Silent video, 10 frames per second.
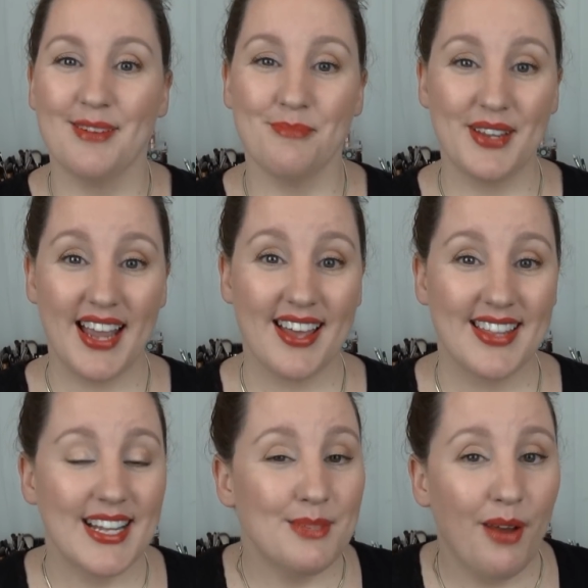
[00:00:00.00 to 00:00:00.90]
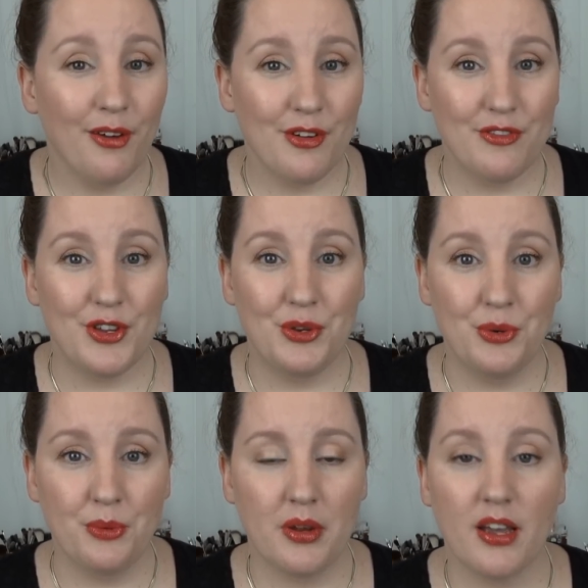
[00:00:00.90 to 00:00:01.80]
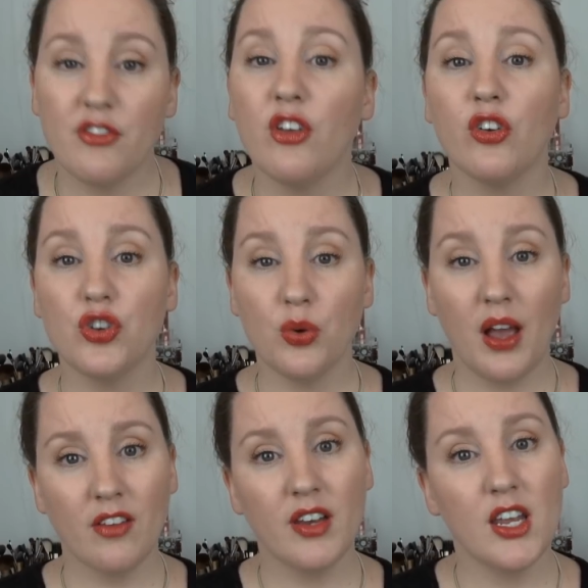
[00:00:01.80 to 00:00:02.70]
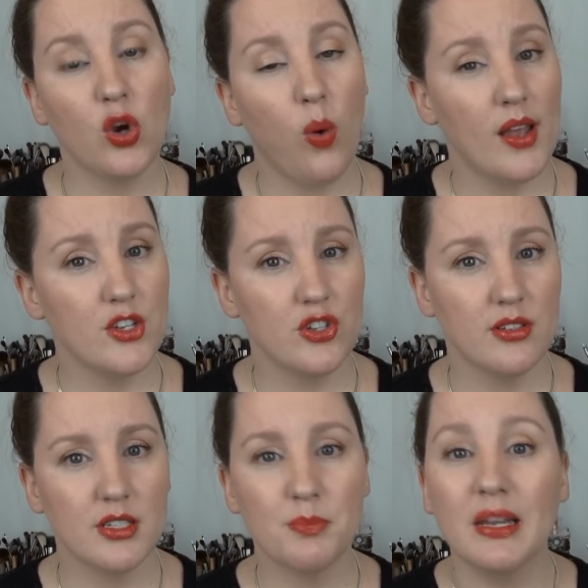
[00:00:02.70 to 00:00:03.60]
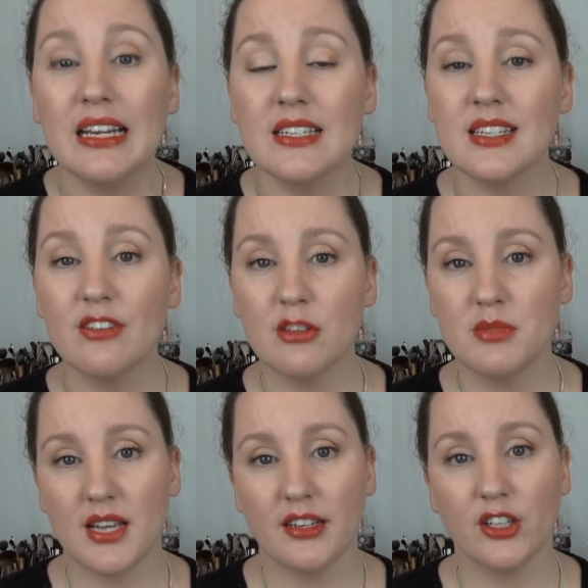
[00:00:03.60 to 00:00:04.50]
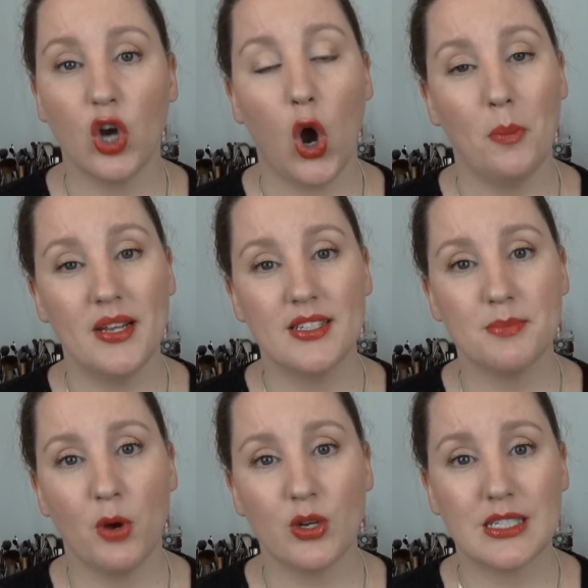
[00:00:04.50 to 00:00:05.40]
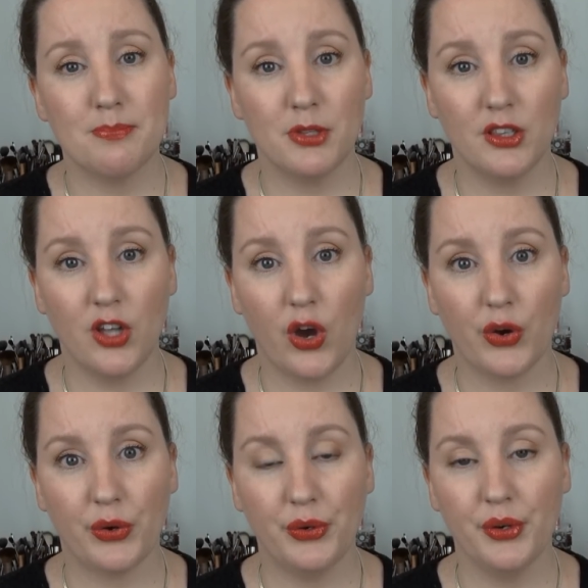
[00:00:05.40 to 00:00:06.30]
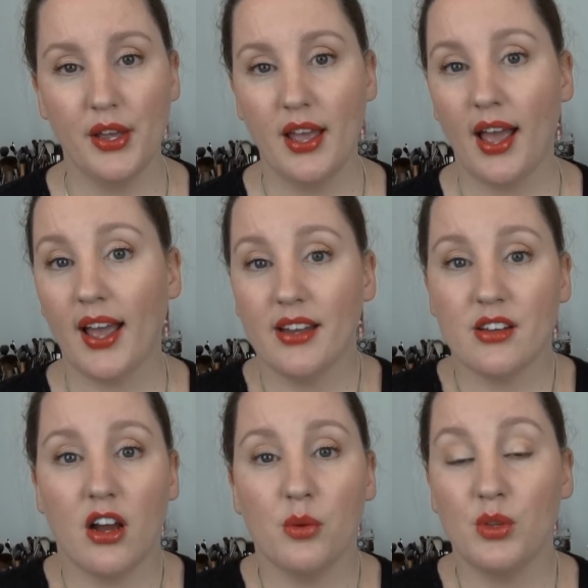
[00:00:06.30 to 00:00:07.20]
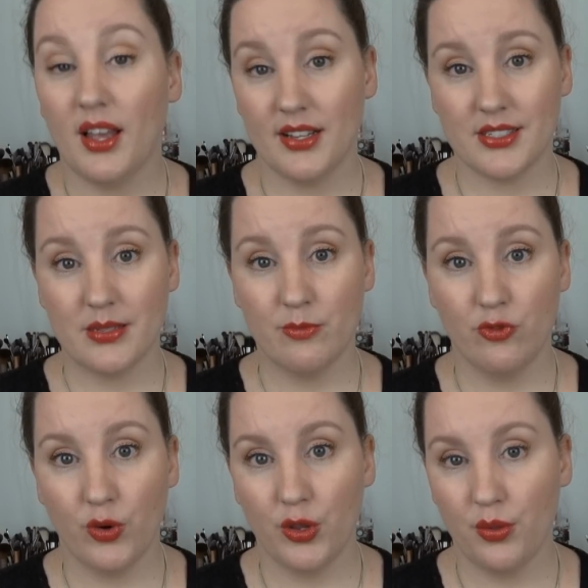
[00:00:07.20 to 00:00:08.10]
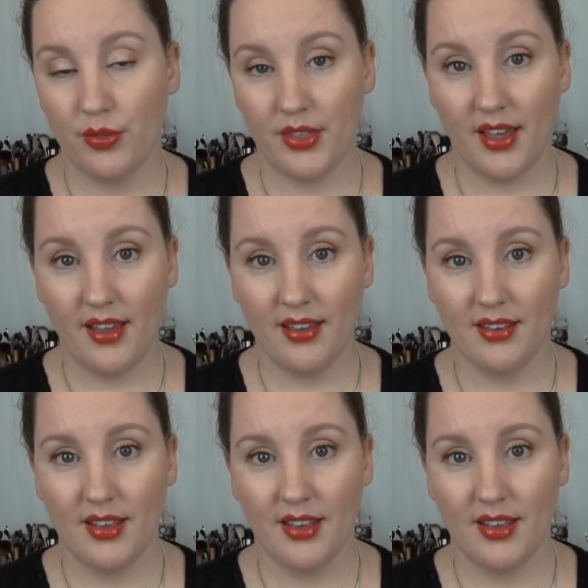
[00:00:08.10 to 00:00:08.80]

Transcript: But yeah, that's my review. If you do have any questions, please leave them down in the comments box below and I will answer them for you there.